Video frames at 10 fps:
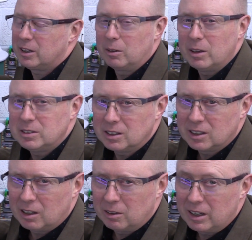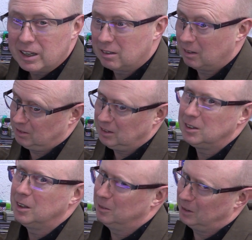like a racing car and aircraft, it,
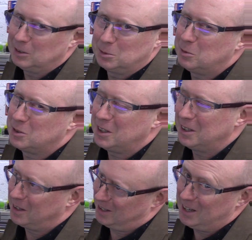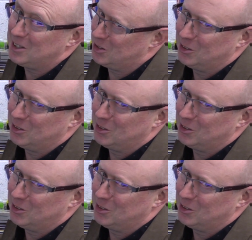as we've seen, it